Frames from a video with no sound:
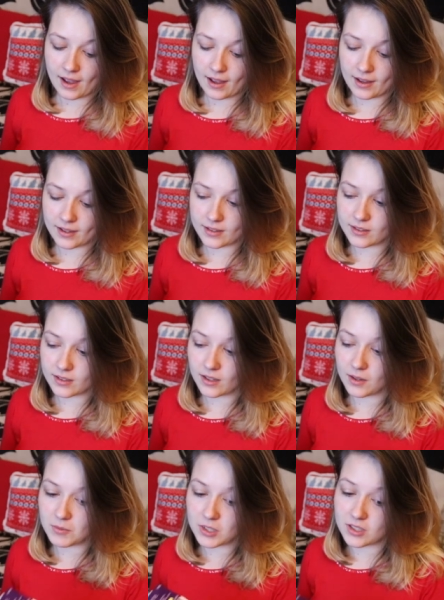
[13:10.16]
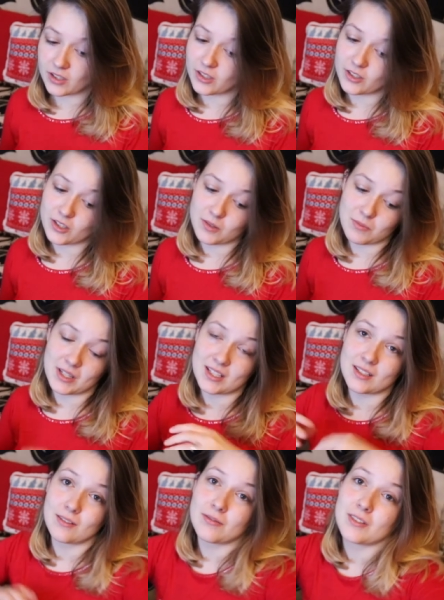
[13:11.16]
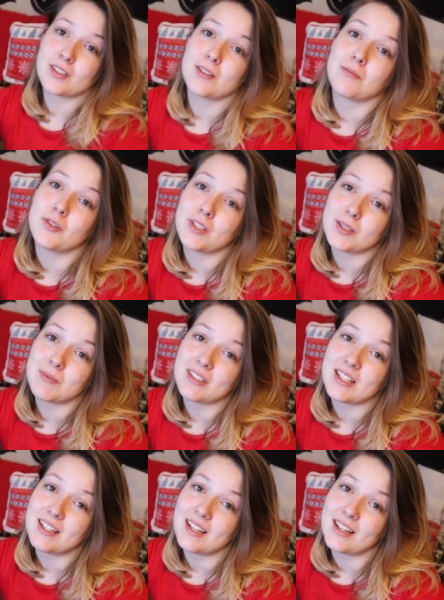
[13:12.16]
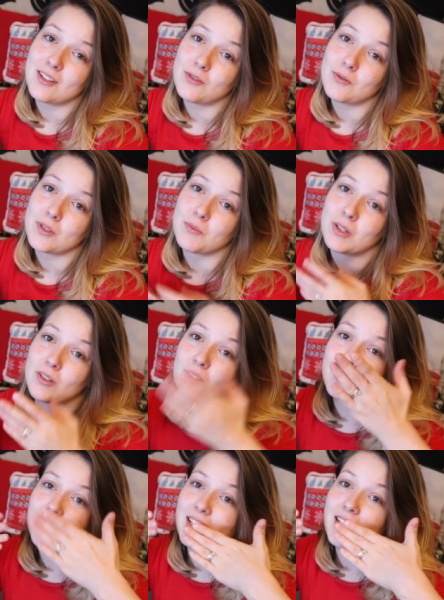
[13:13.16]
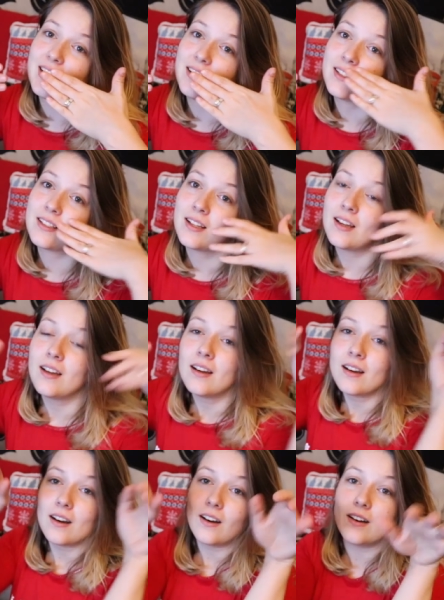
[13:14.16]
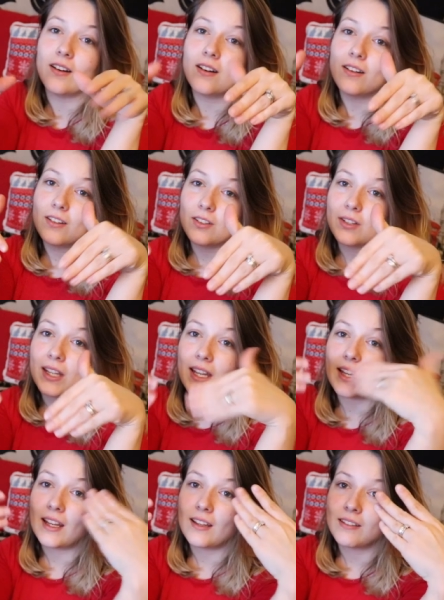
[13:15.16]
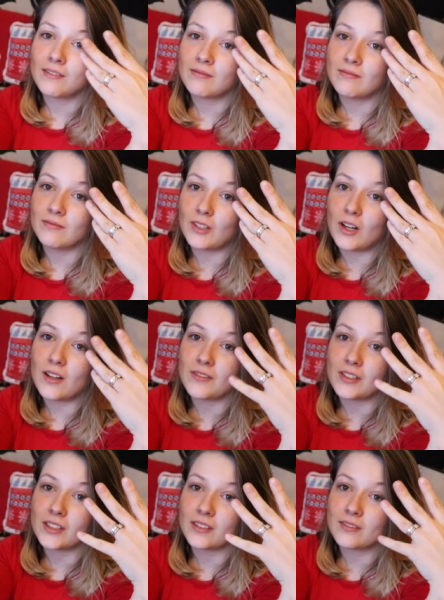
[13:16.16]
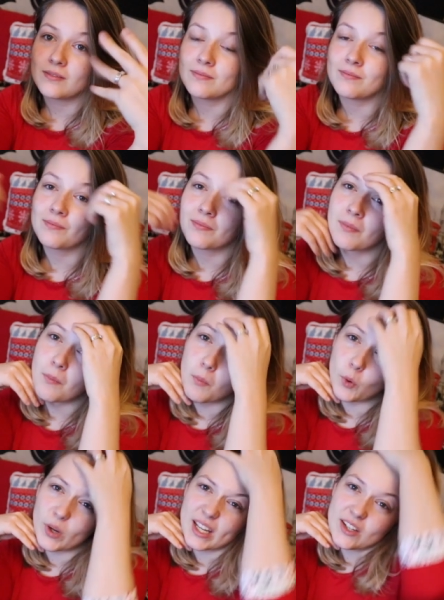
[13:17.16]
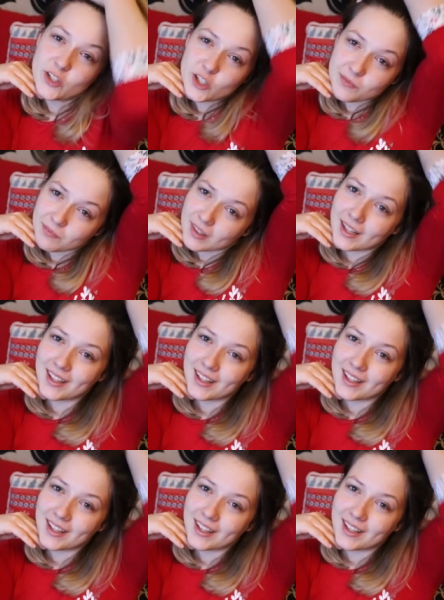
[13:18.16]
And I'm just going to do myself some Christmassy nails because these are looking rather boyish